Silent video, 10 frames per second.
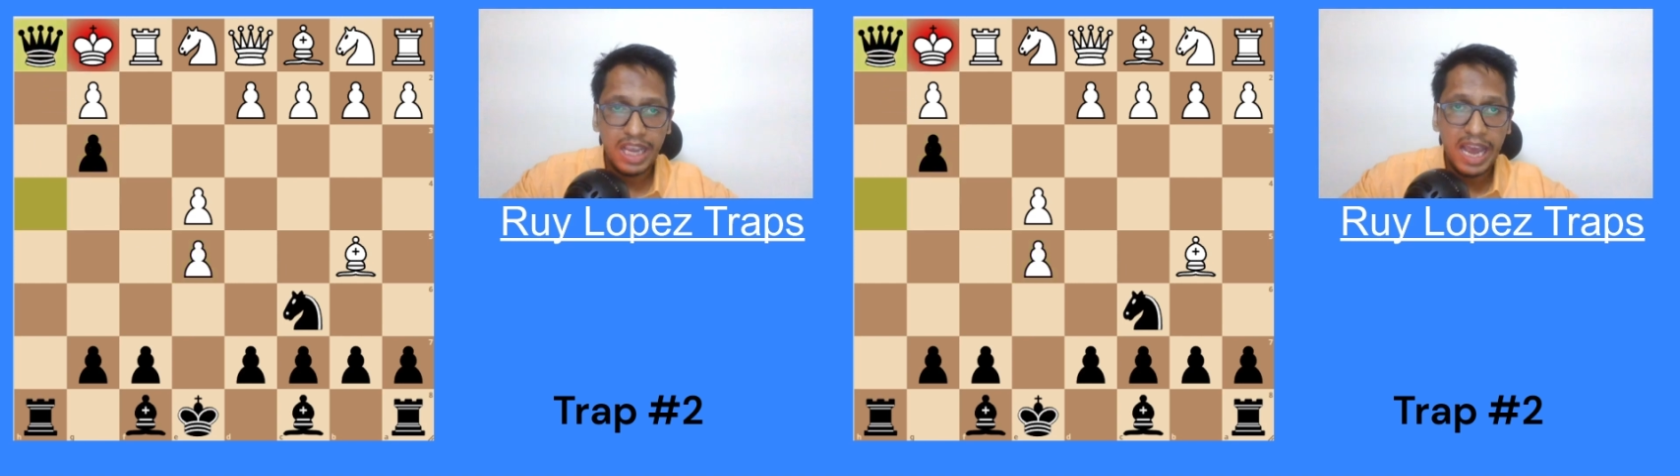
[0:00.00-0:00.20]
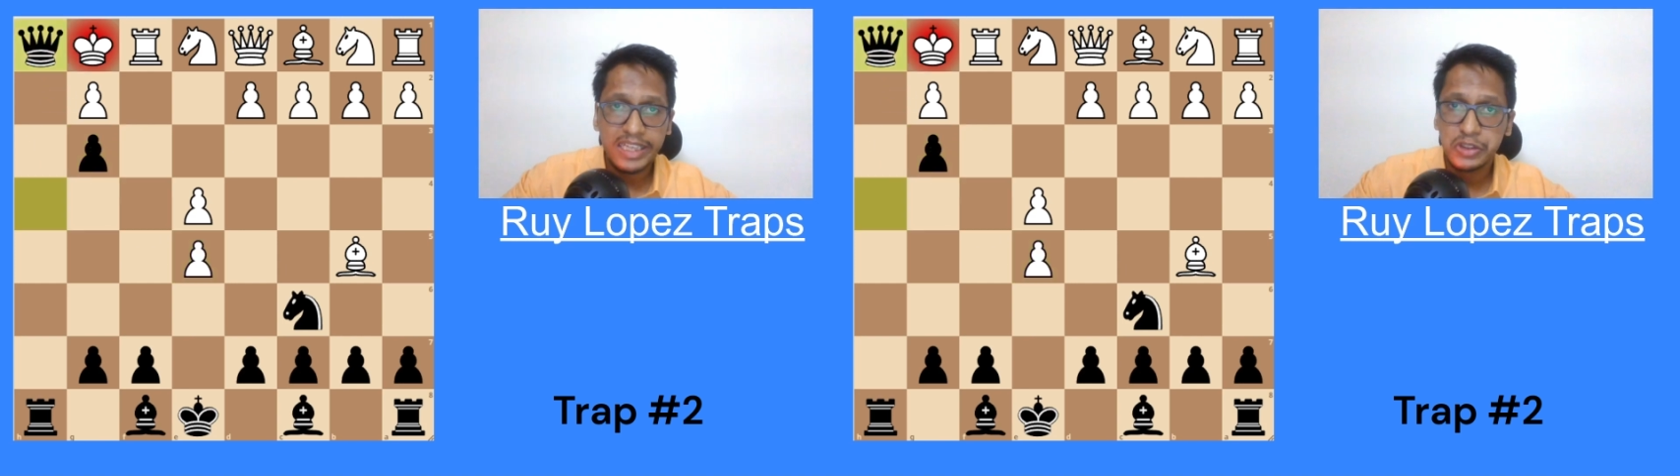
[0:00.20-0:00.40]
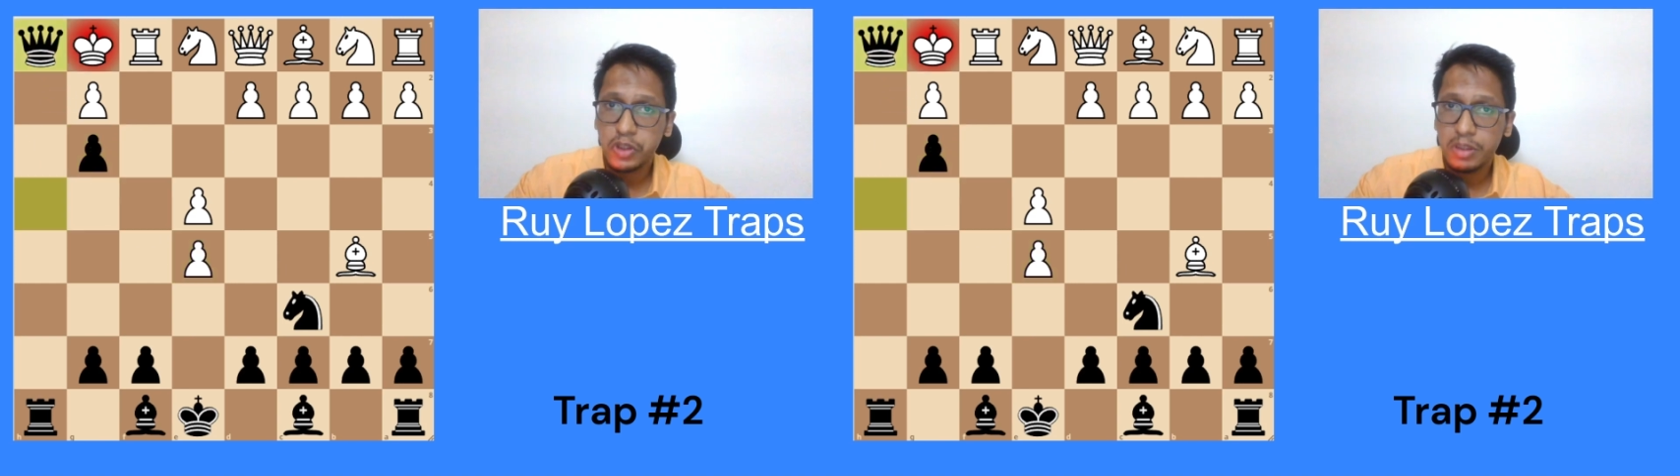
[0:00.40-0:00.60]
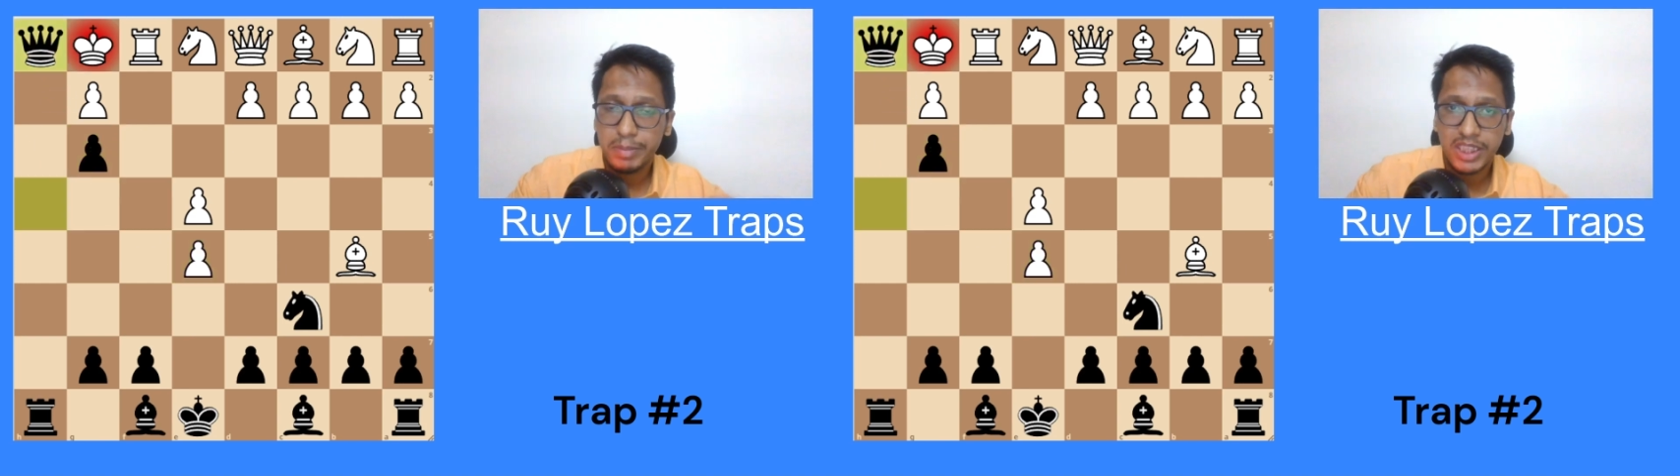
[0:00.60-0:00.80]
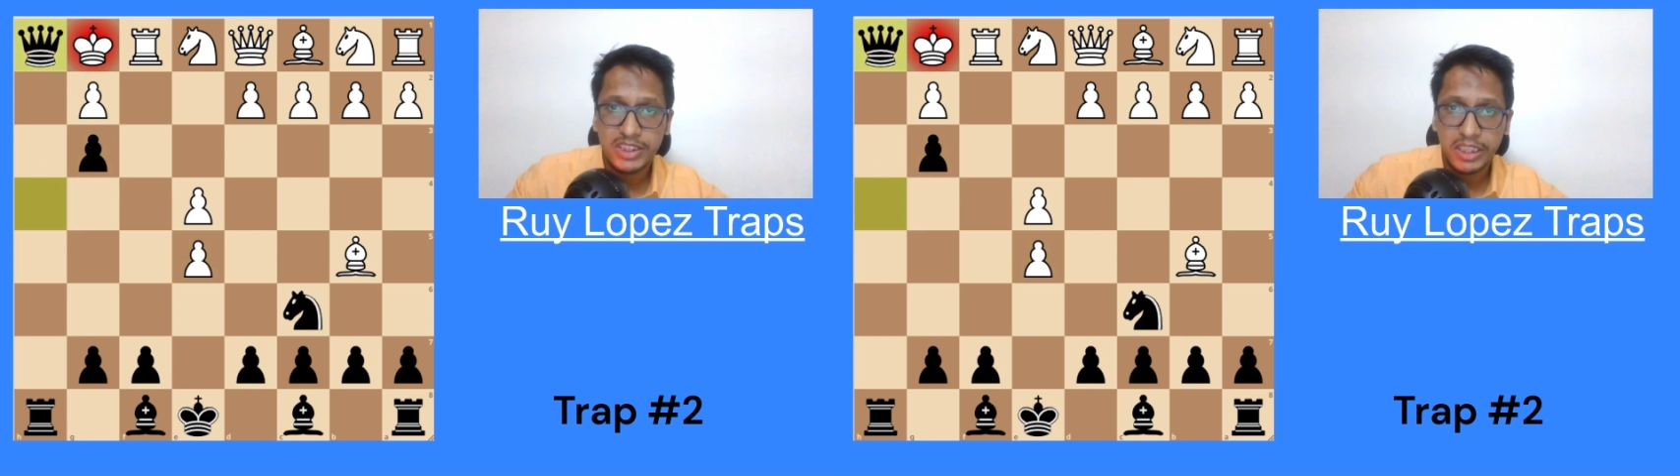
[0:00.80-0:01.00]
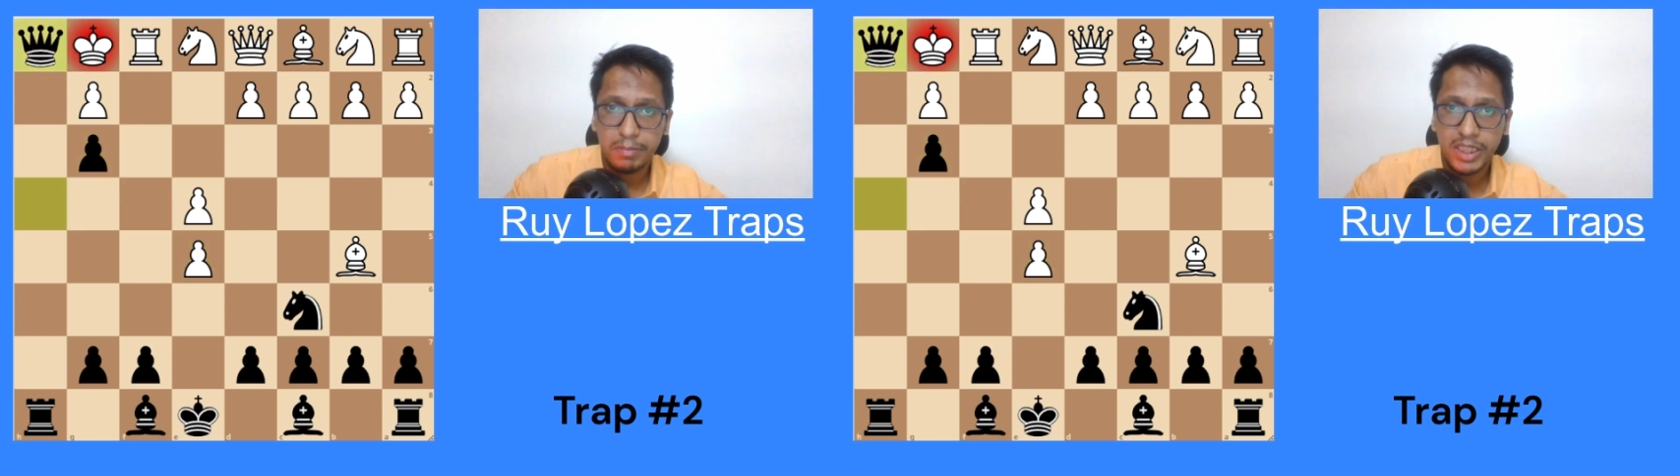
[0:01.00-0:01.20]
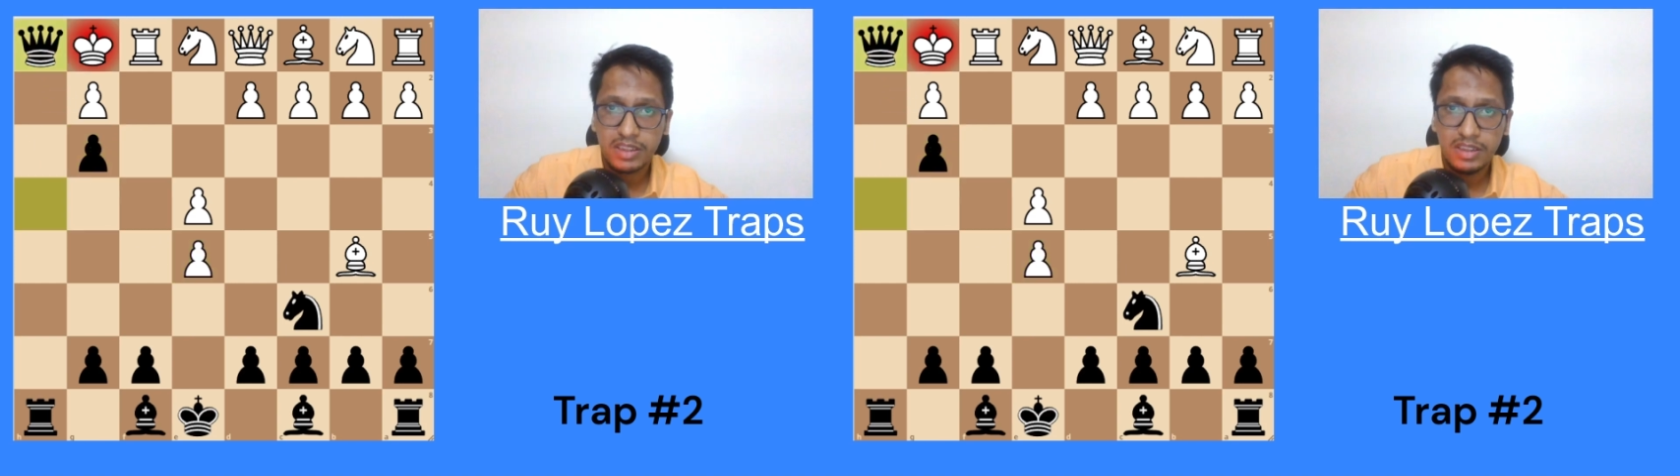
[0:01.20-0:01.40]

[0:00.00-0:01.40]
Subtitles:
and it's going to be a checkmate.